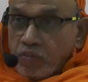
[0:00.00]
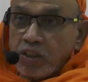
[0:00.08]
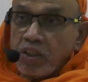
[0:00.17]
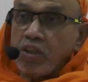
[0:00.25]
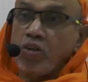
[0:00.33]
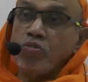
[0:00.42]

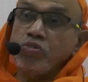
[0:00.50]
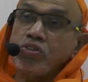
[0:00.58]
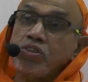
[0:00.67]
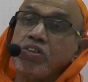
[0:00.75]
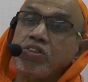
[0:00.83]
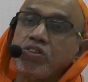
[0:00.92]

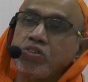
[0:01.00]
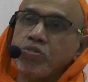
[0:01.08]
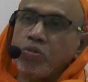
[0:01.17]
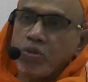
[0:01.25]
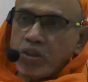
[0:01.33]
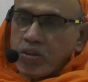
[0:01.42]
recounts this
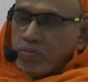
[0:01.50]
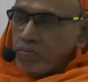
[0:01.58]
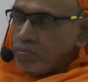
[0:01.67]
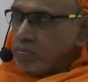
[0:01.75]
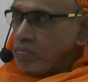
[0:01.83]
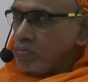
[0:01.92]
story.
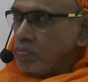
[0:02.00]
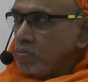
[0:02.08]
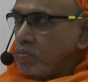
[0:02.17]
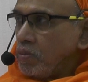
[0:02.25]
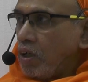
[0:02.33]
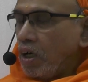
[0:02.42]

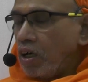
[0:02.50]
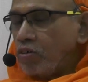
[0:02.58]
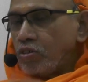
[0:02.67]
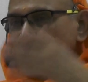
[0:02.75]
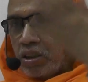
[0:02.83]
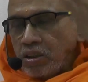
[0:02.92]
I
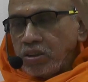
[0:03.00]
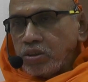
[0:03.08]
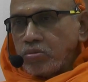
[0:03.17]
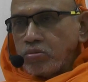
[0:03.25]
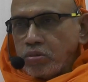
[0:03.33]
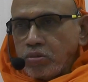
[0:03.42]
have done this
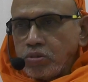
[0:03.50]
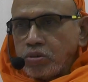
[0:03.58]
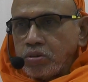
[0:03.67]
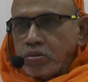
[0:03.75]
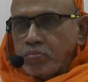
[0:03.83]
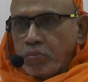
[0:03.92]
to
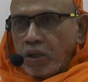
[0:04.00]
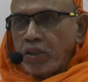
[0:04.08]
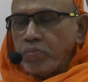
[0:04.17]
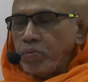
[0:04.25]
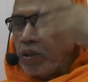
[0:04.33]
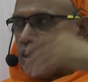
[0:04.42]
those
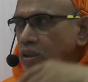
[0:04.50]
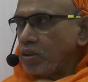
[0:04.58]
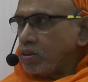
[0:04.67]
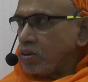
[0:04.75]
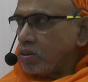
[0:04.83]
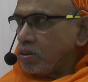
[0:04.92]
blind
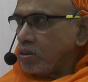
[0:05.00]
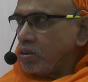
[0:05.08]
parents.